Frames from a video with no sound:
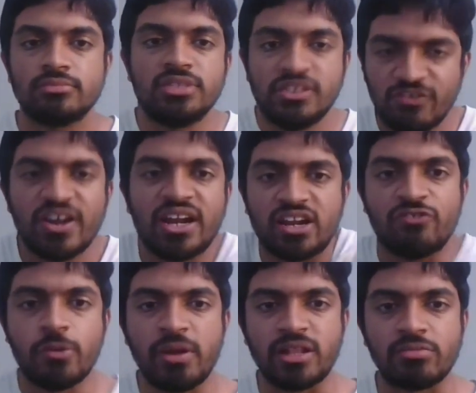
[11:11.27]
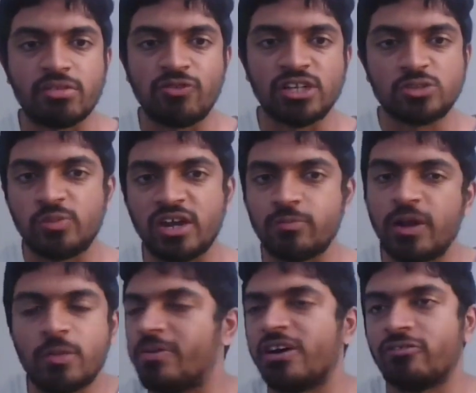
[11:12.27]
Fair enough, he picked up the first wicket, but
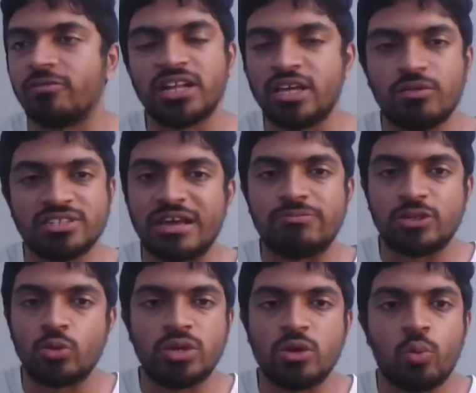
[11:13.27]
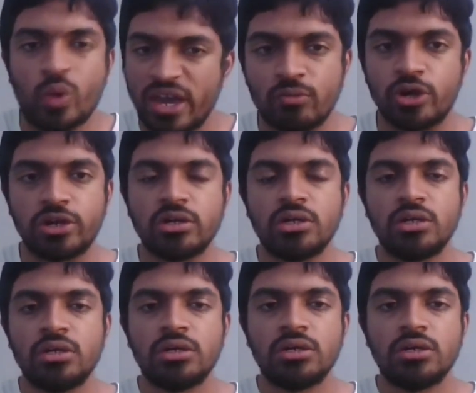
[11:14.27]
apart from that, he was absolutely wayward.
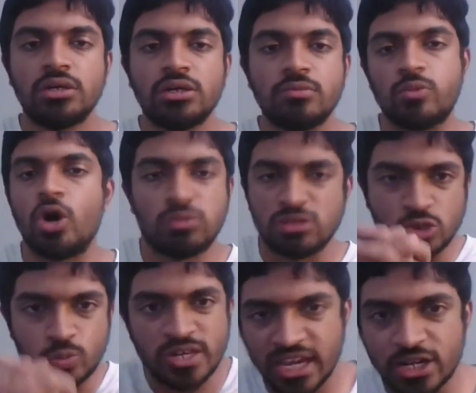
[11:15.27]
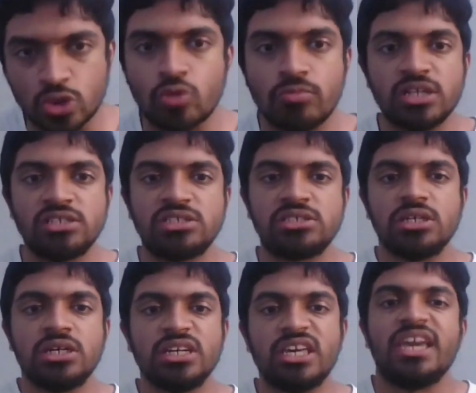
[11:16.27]
Ball was swinging too much.
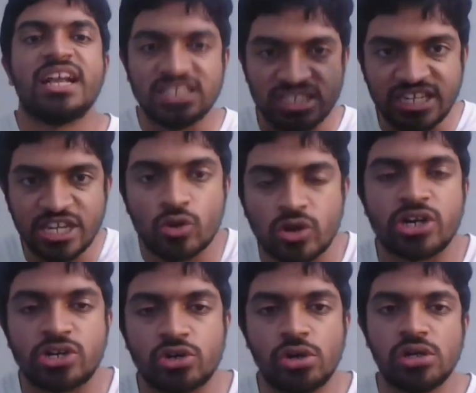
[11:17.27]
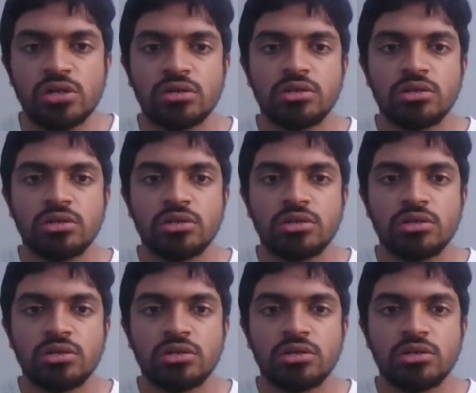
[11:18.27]
He had zero control.